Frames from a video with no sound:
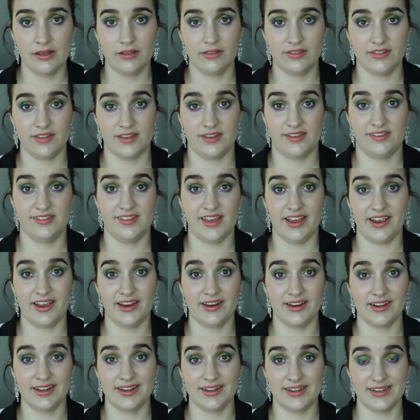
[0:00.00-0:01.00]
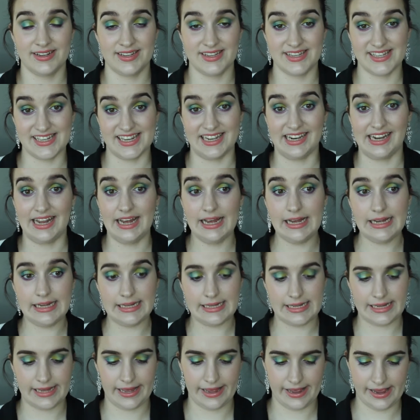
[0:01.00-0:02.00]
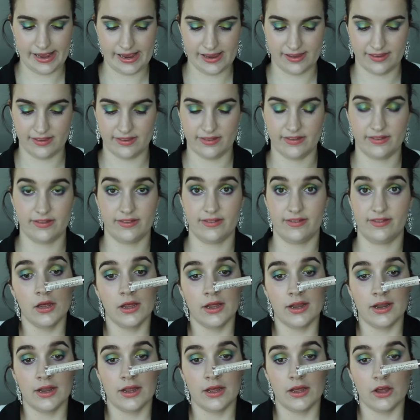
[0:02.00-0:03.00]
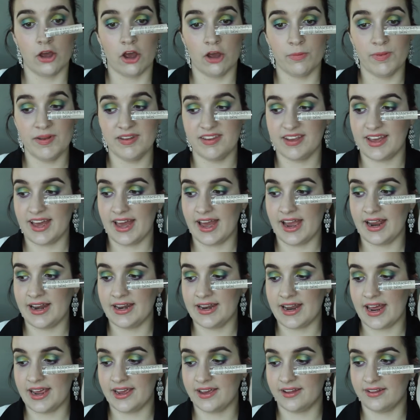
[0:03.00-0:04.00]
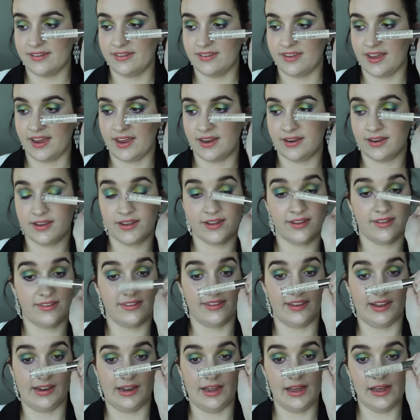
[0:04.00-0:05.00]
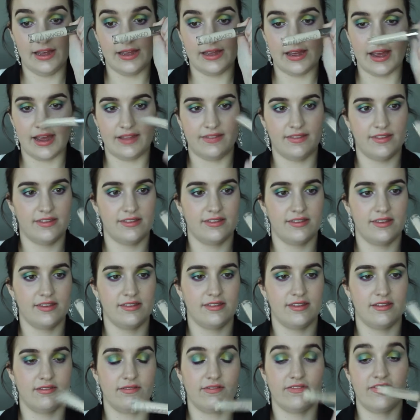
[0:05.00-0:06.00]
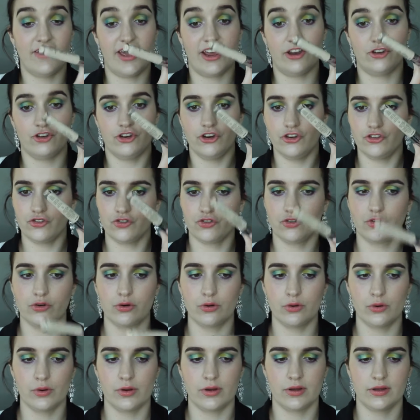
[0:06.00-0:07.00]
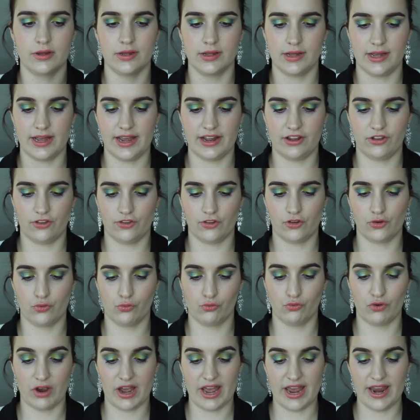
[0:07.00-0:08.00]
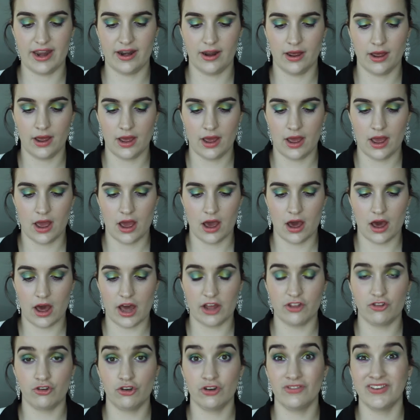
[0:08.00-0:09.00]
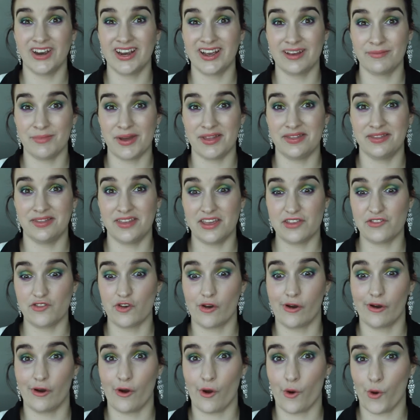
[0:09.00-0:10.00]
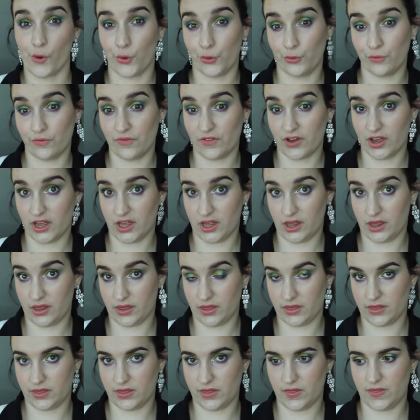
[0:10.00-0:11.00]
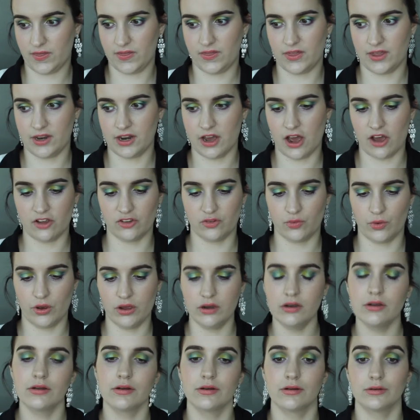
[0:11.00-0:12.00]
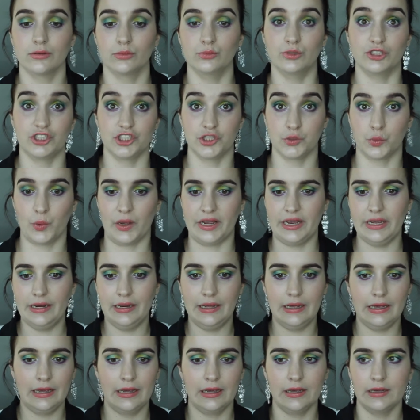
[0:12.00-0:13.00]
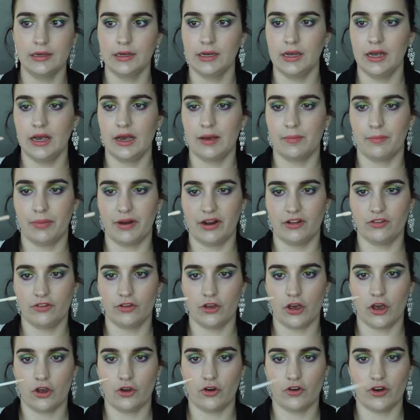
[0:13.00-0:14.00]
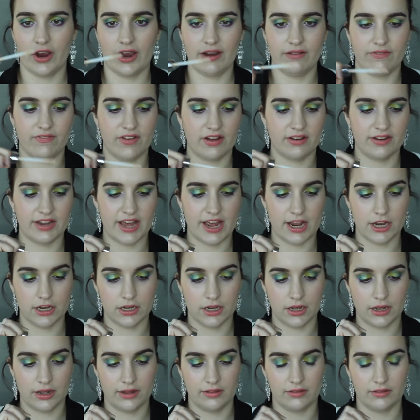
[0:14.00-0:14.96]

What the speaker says: The second concealer is Urban Decay Naked Skin Concealer, and this is in Fair Neutral. It's great. I do recommend this over the NARS one, which is weird, but it's a great foundation.